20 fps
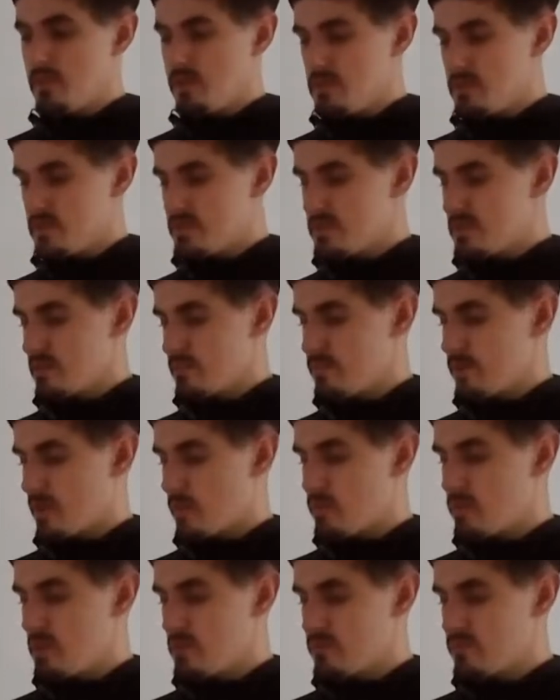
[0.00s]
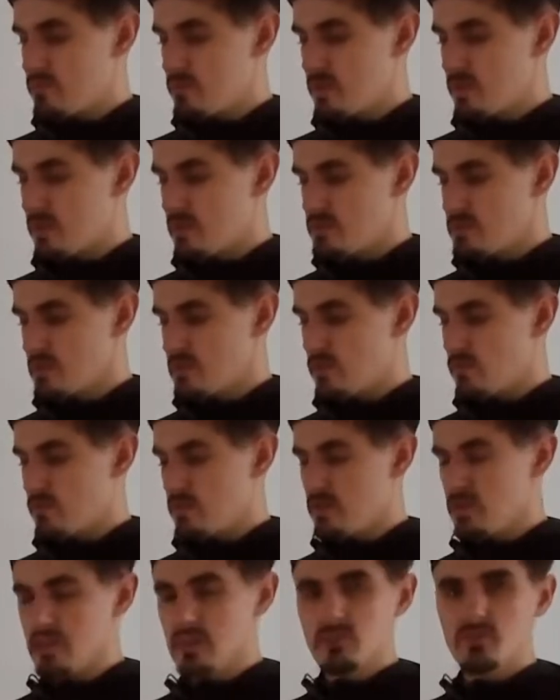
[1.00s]
This is a big plus for me because I don't
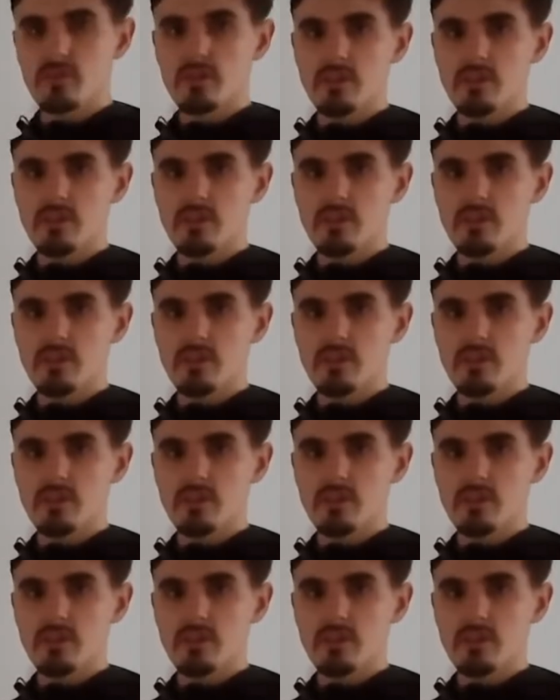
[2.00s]
really need